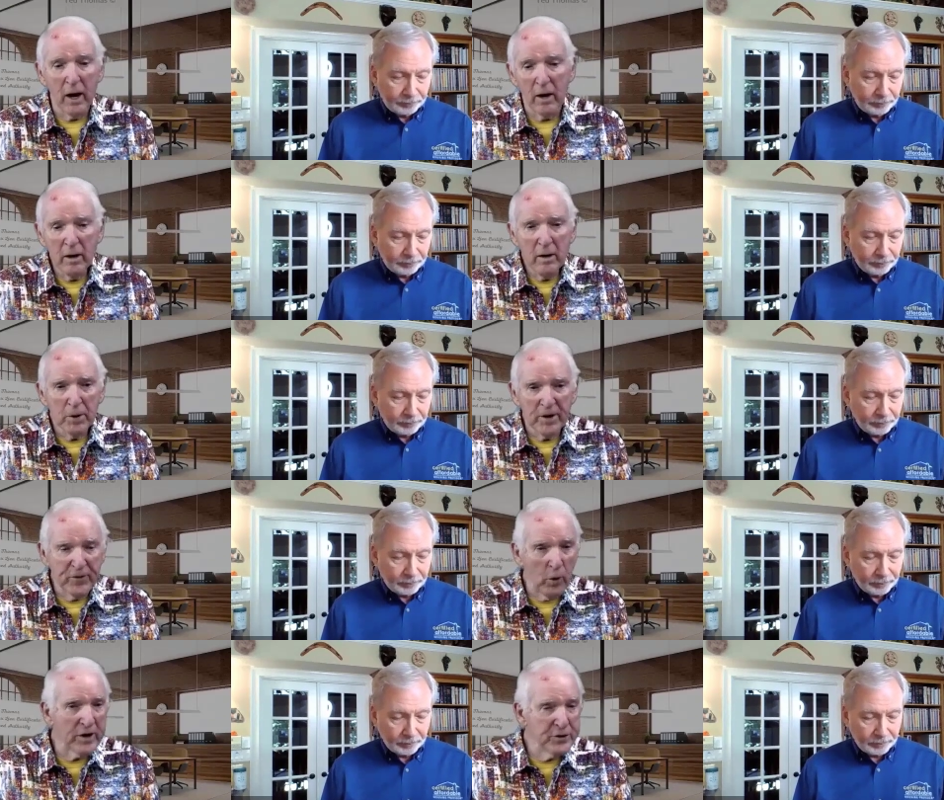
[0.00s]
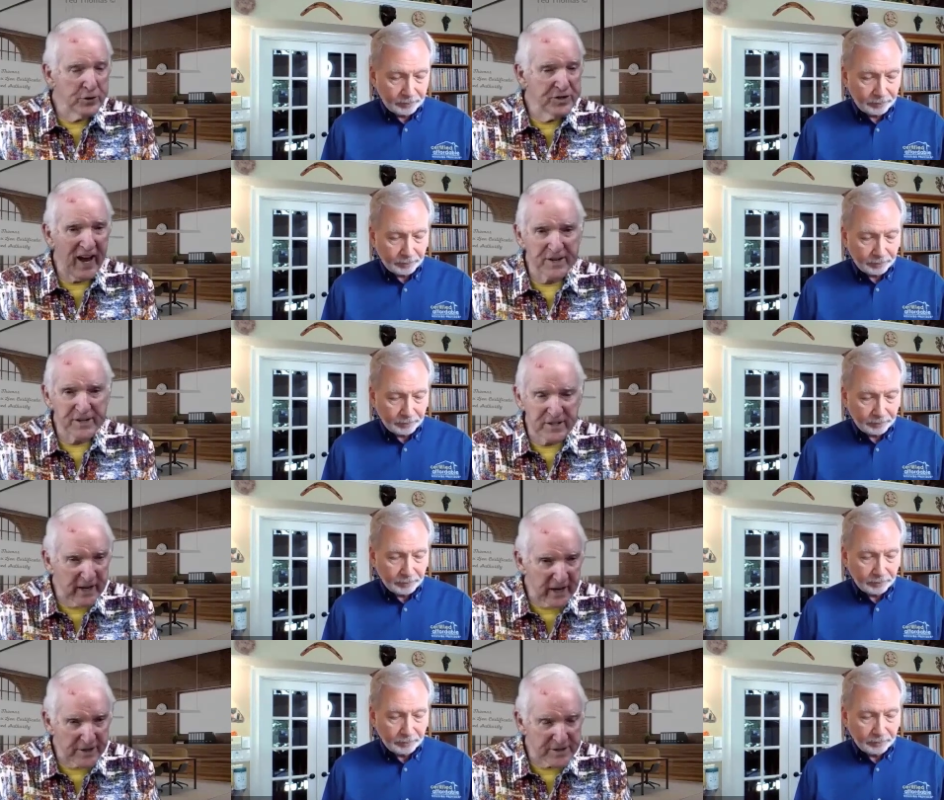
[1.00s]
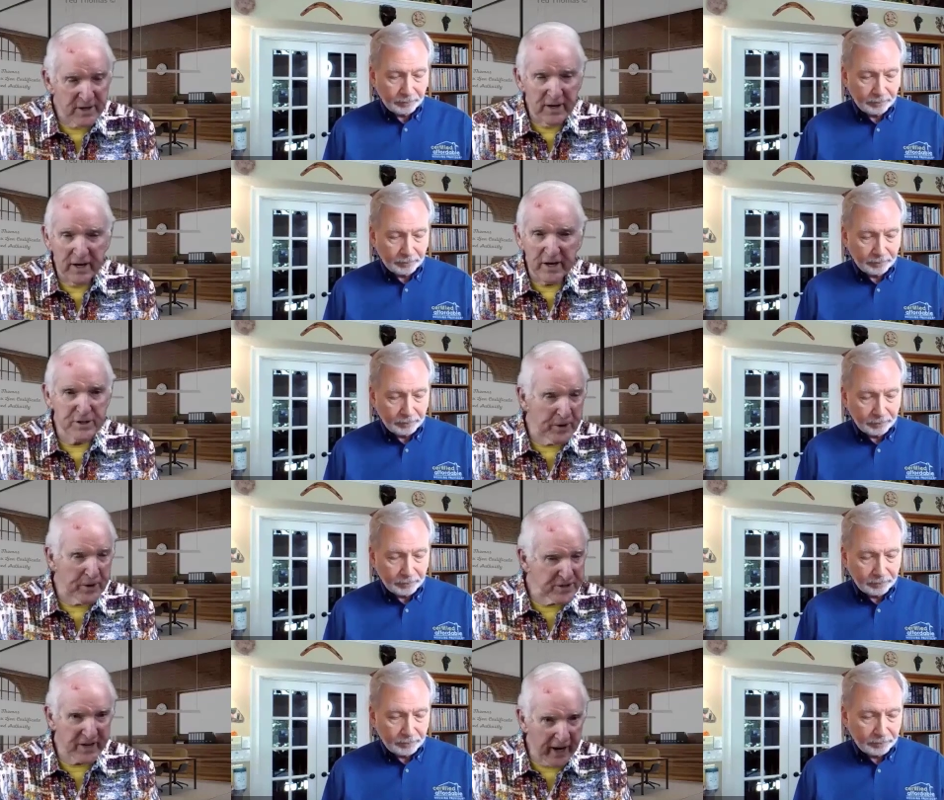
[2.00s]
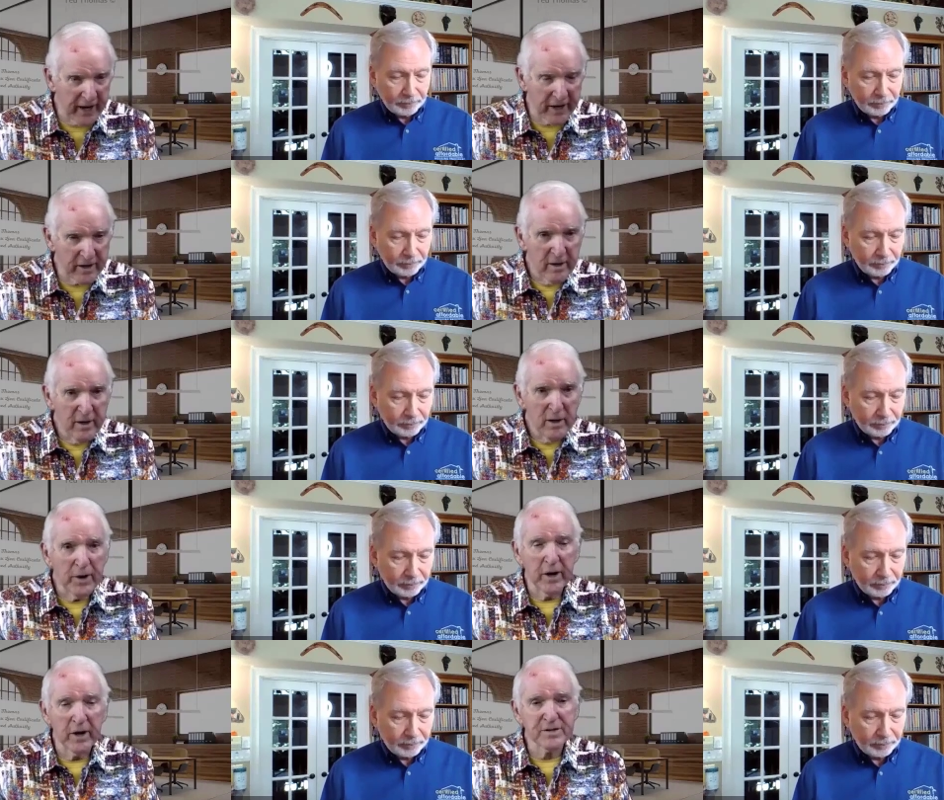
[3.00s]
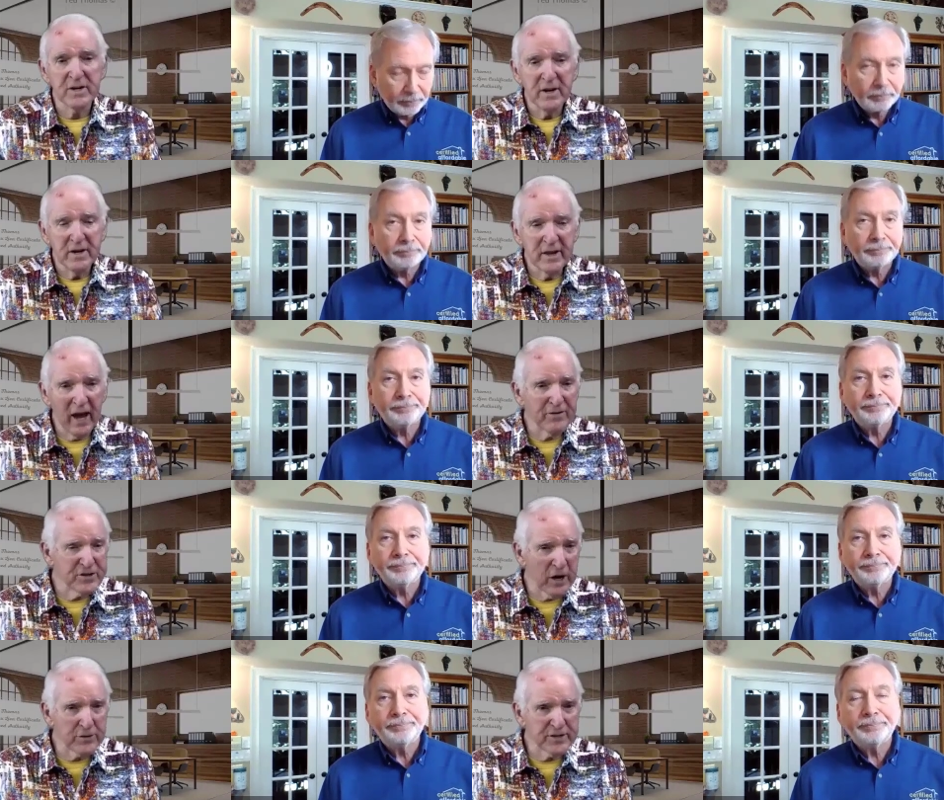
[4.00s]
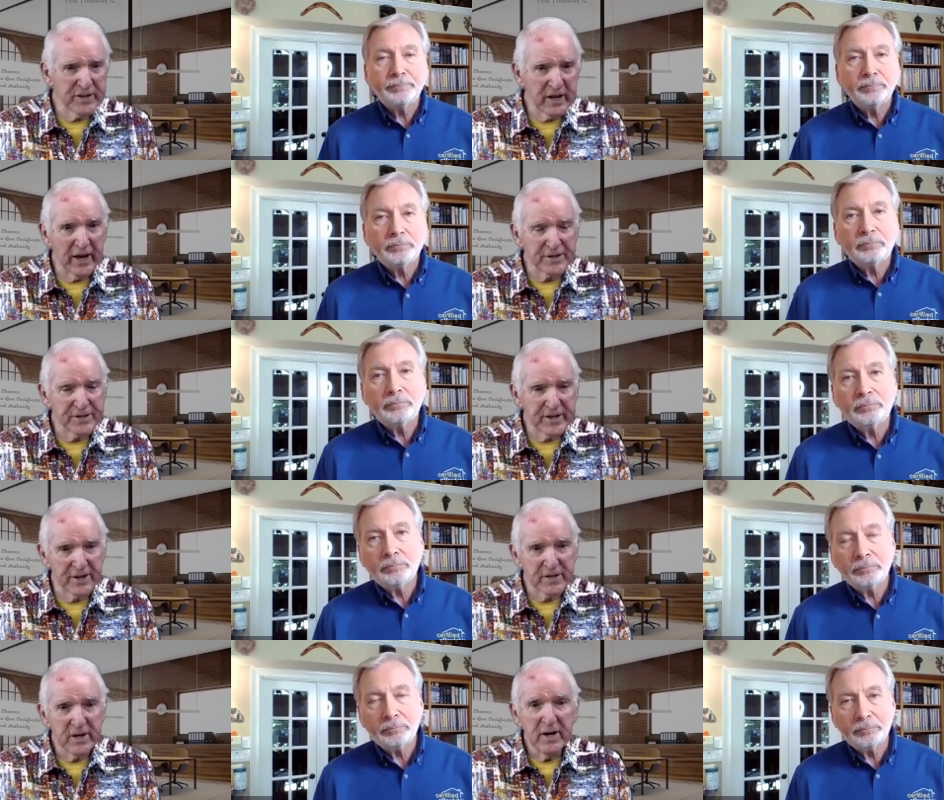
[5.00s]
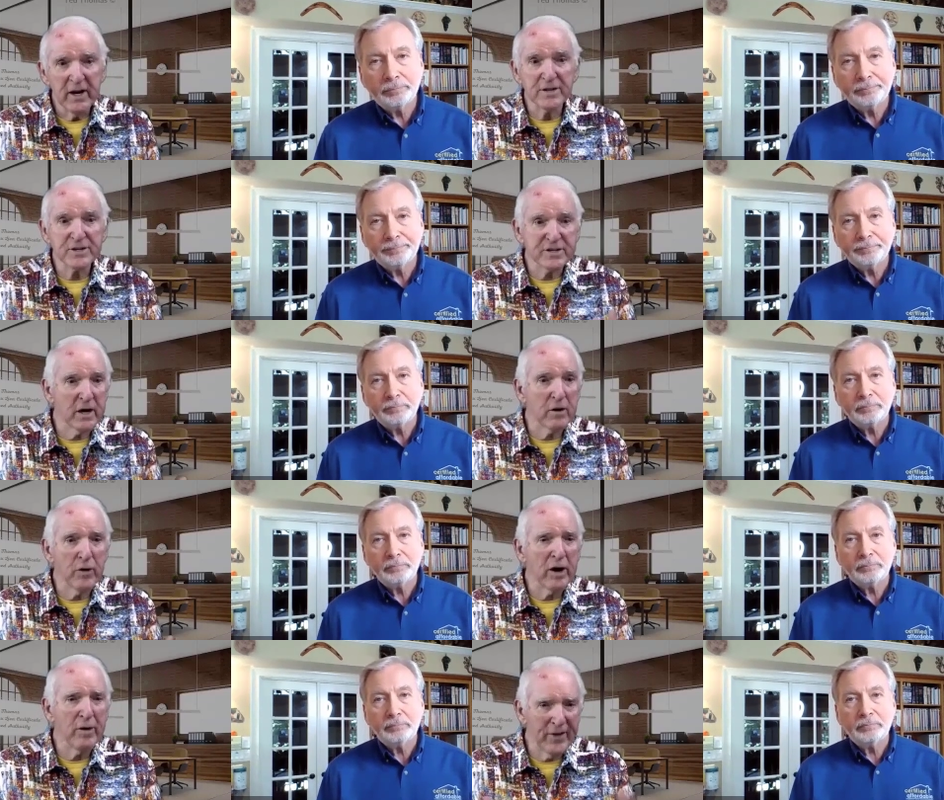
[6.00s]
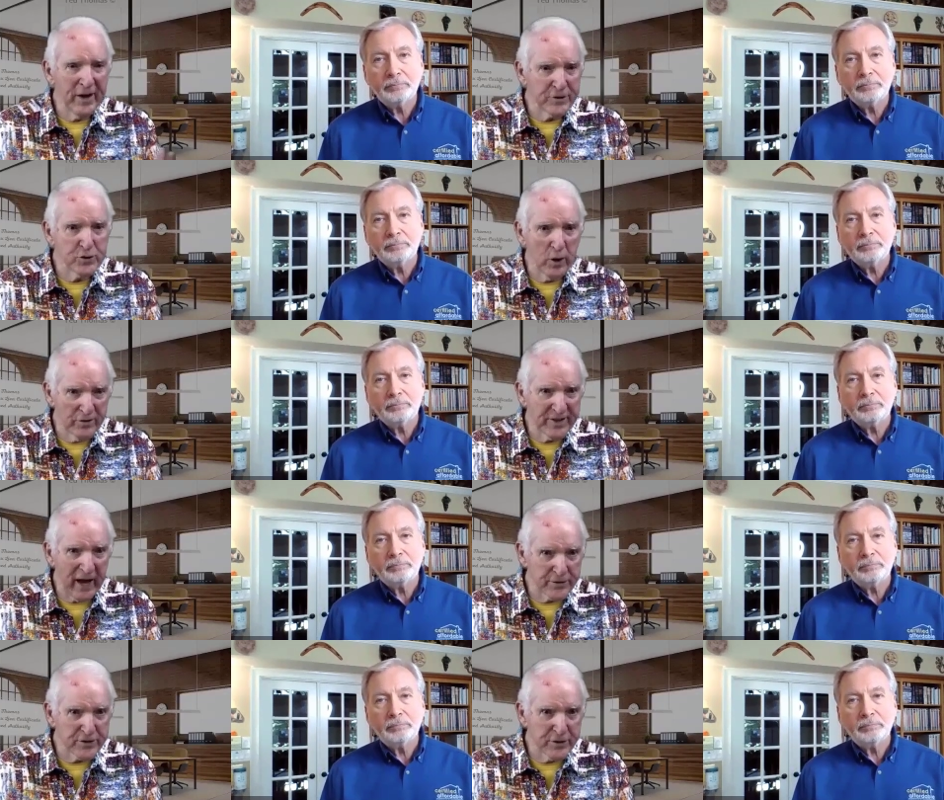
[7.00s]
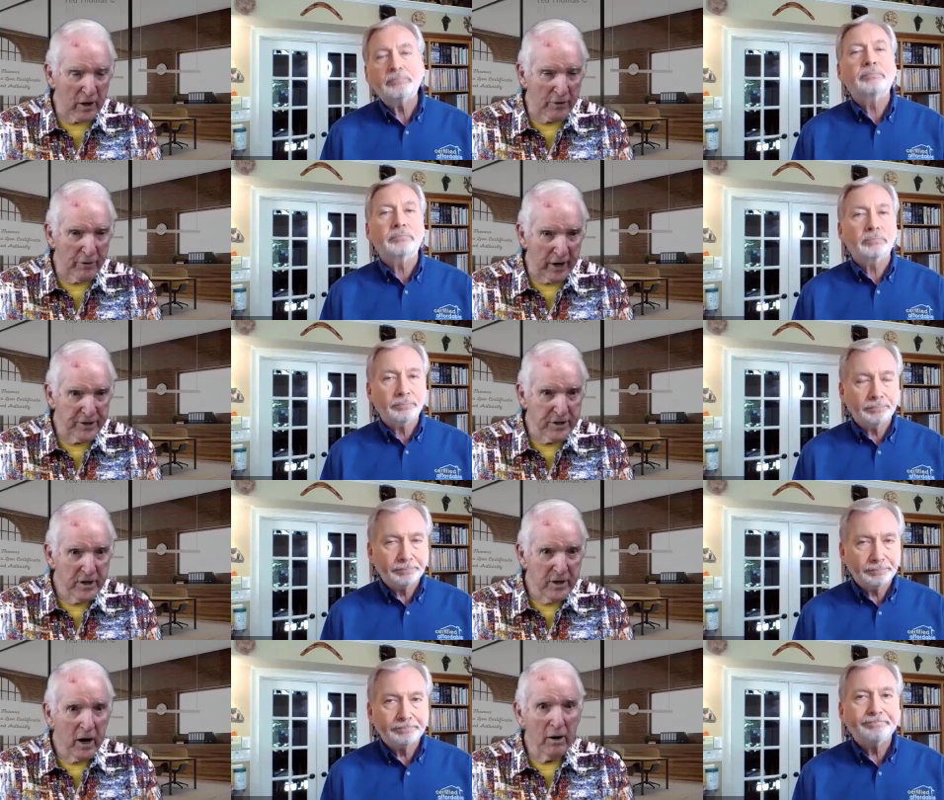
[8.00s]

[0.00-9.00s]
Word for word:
Speaker 1: Uh, but if you want to do tax liens, it's a piece of cake because the average house in the United States is still right around that $200,000 range.